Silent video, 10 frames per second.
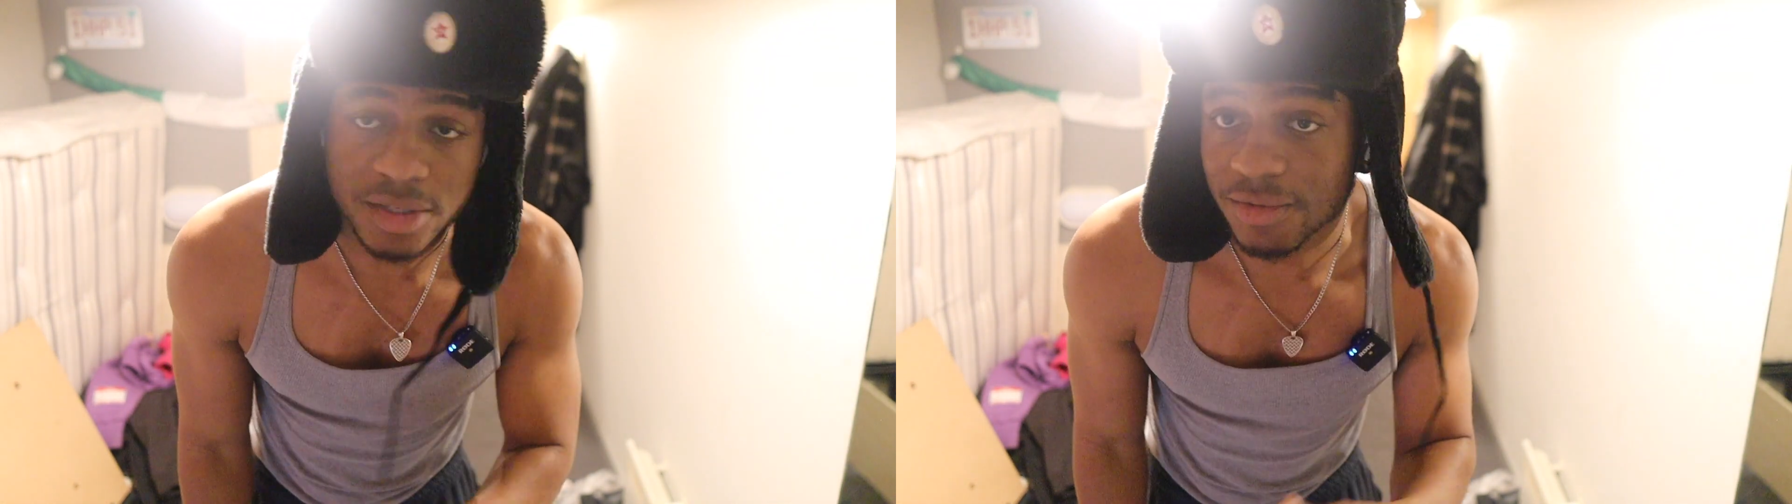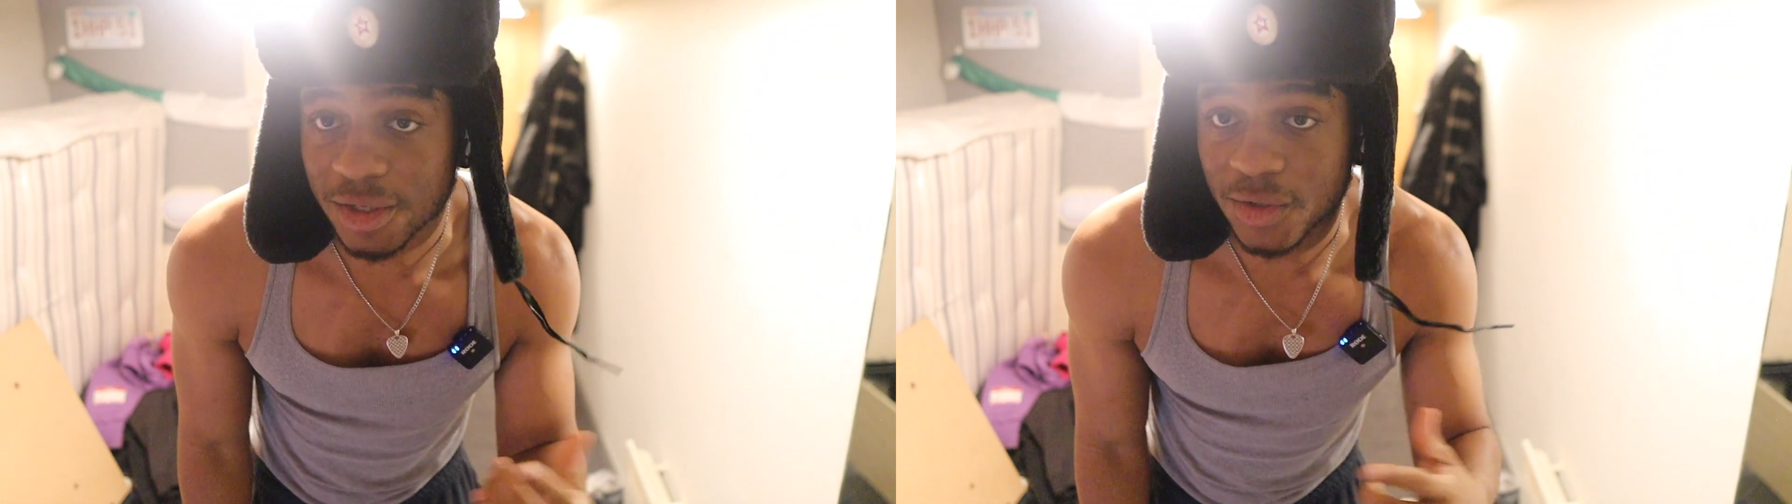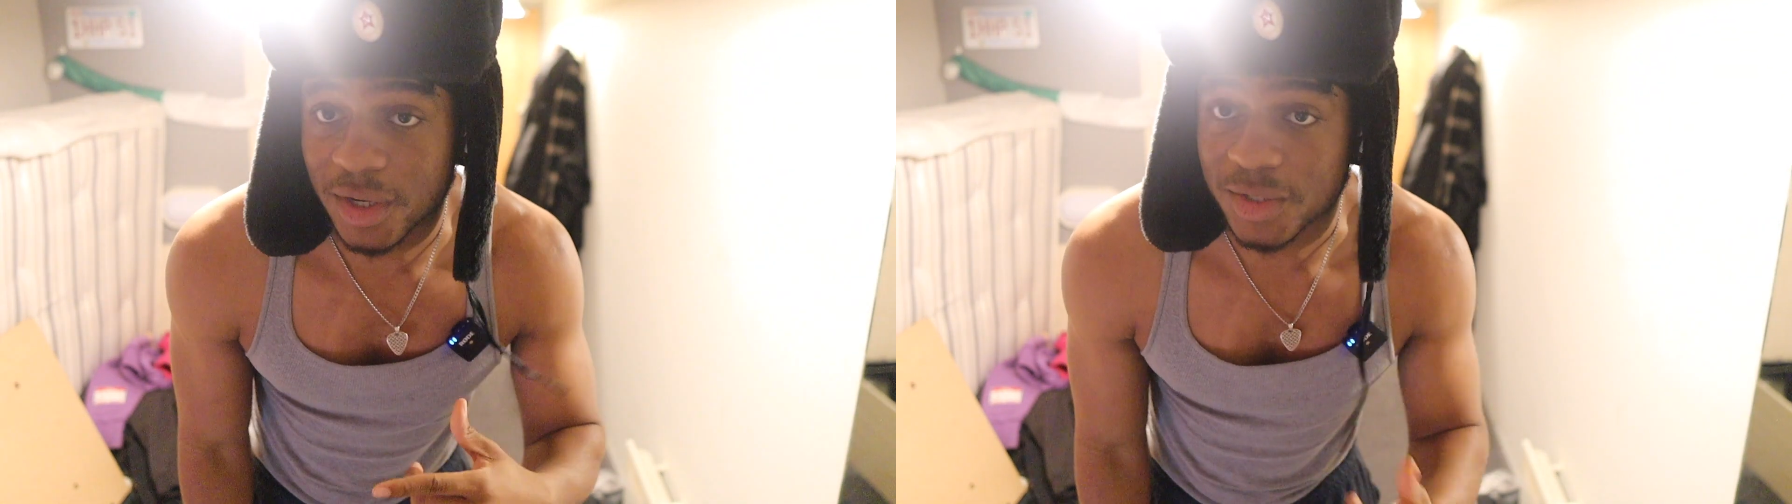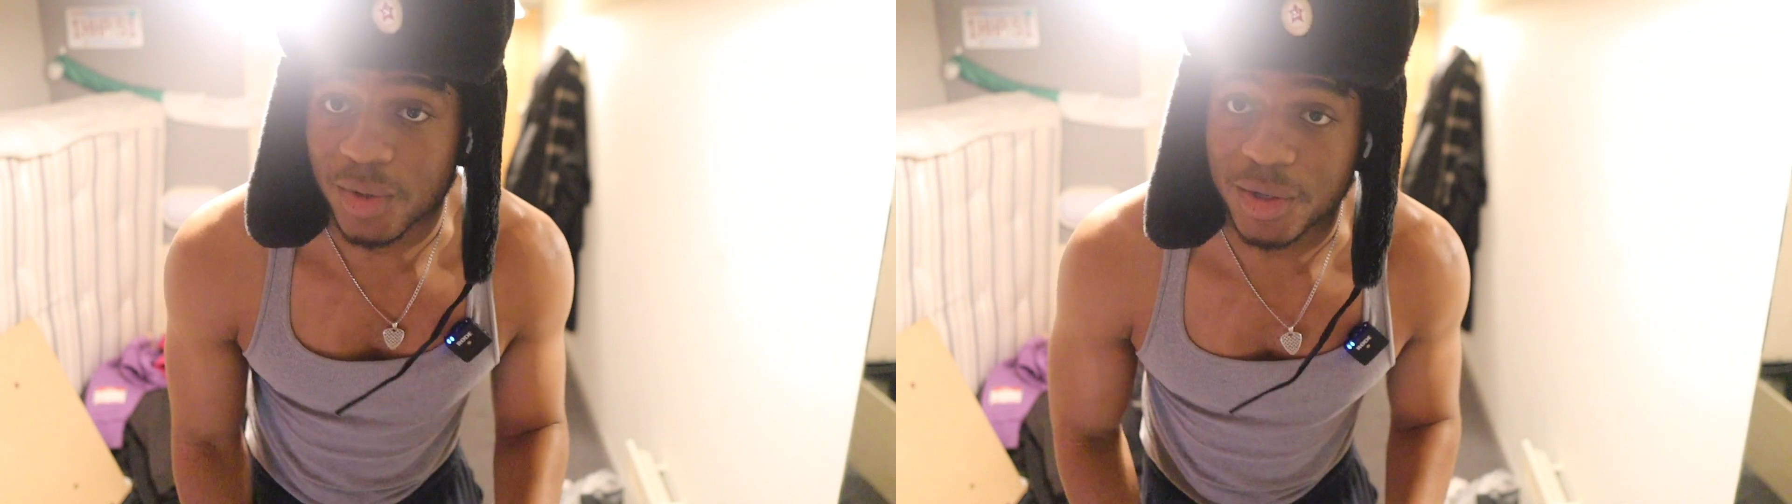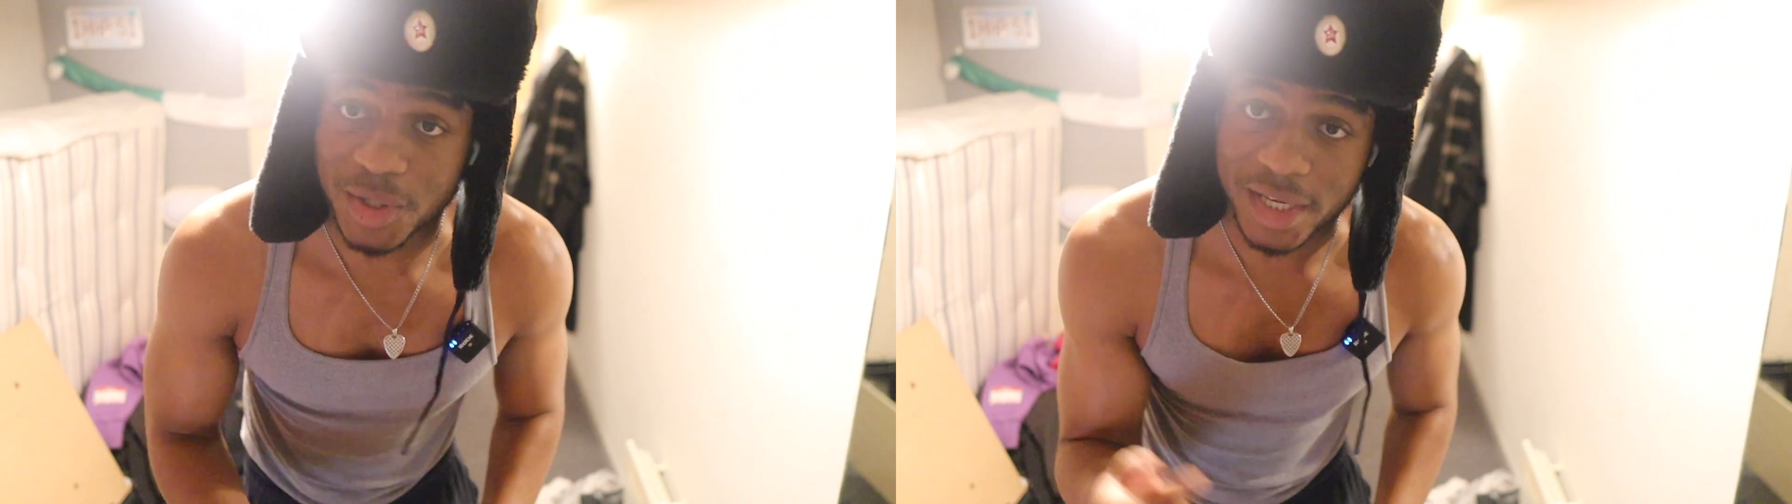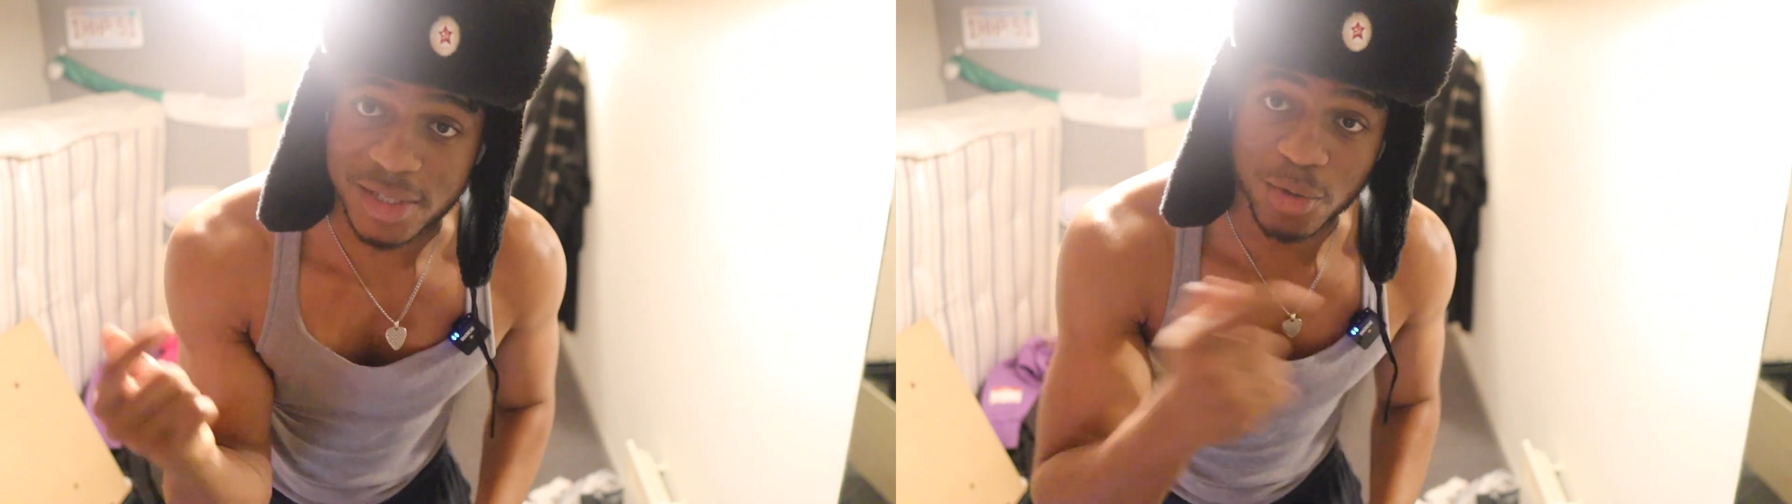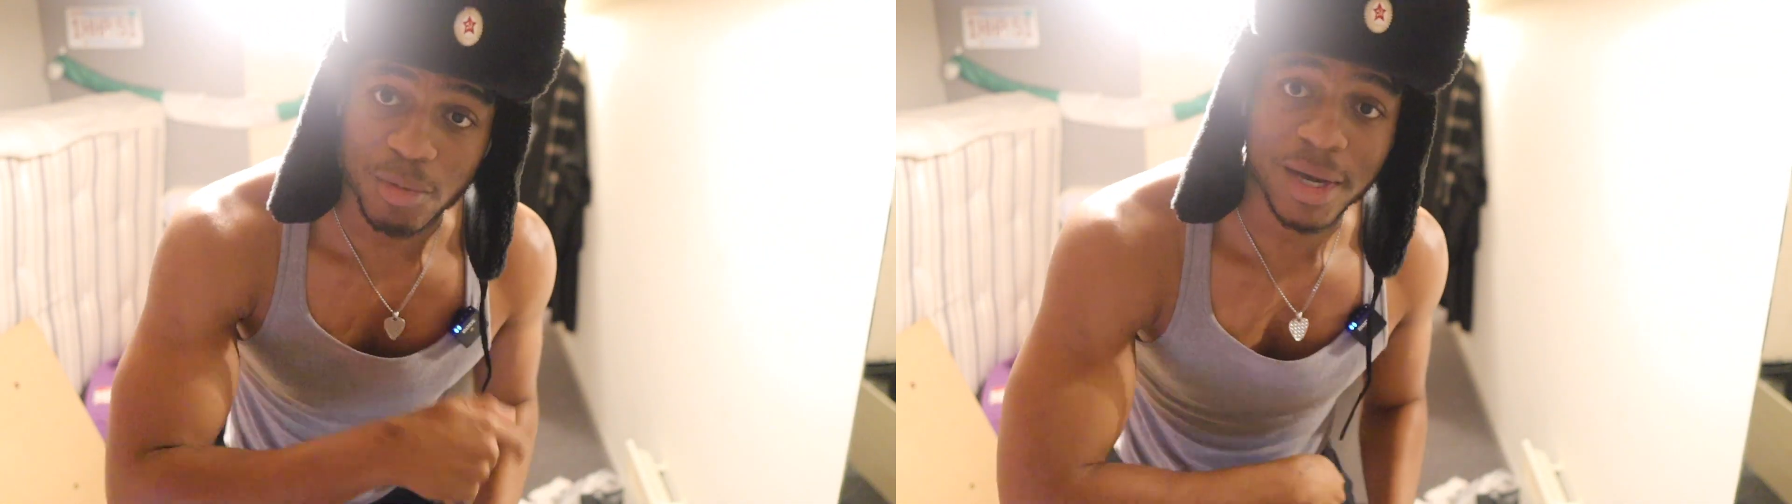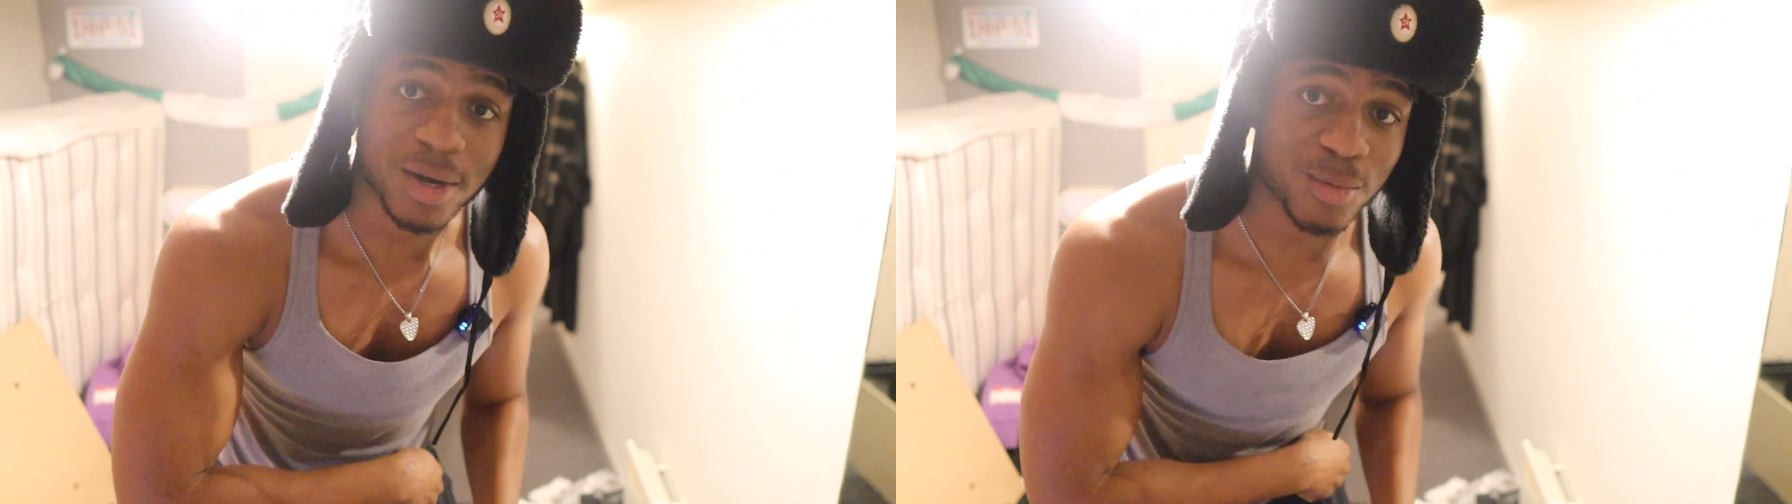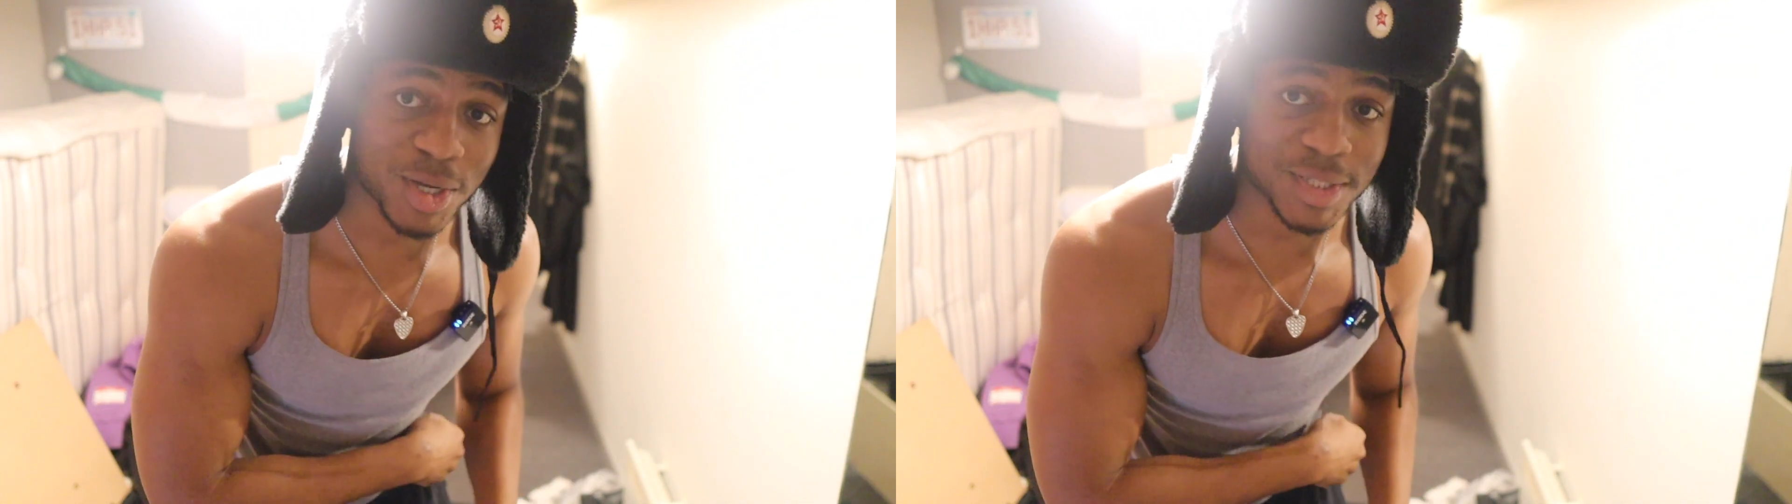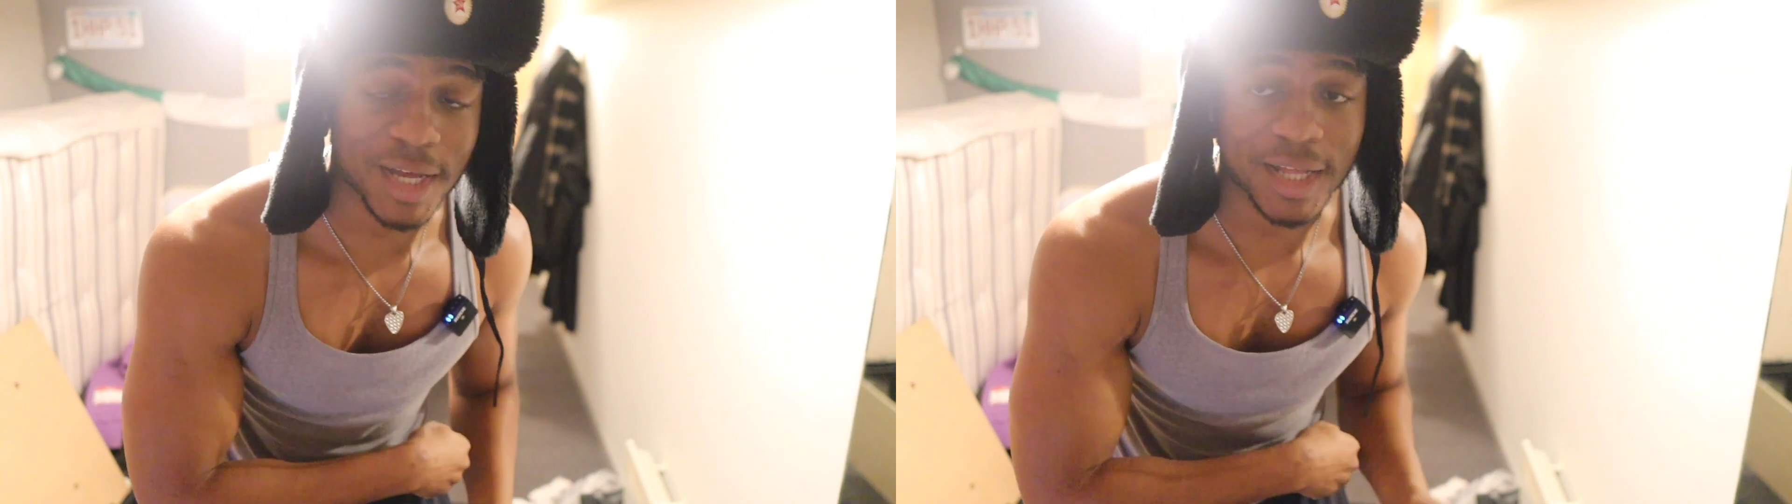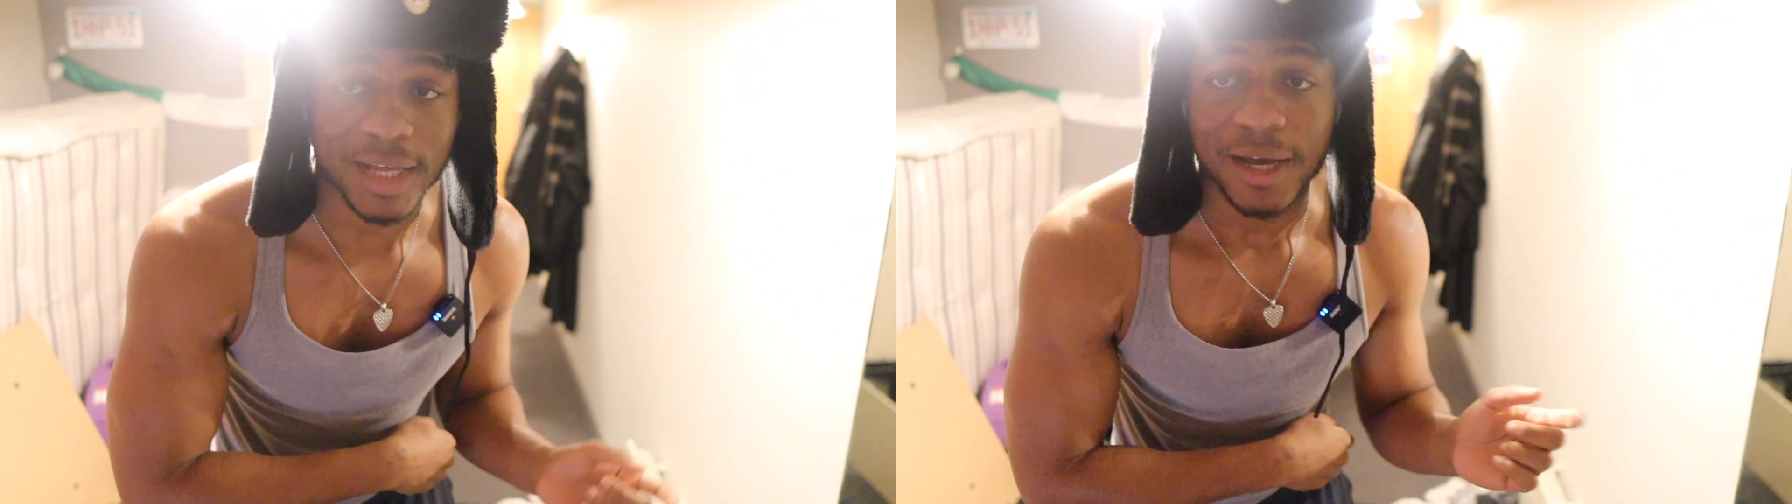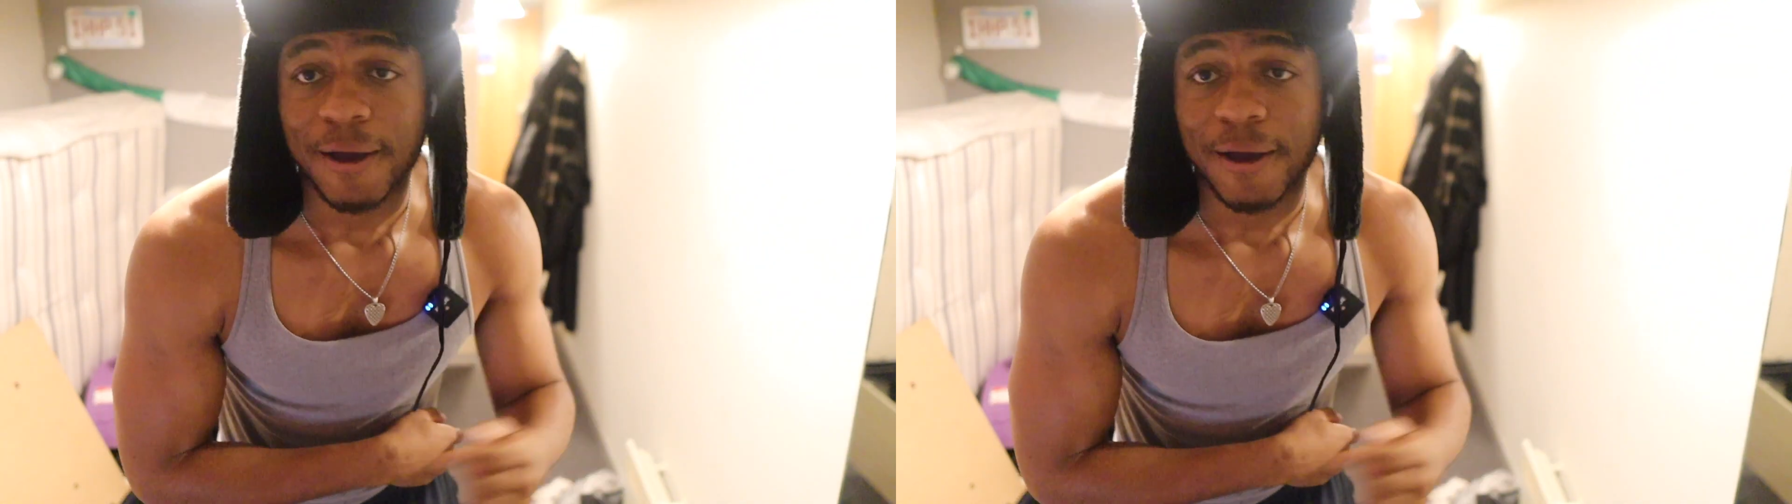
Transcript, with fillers: There's a video as well. You guys can go back and watch that.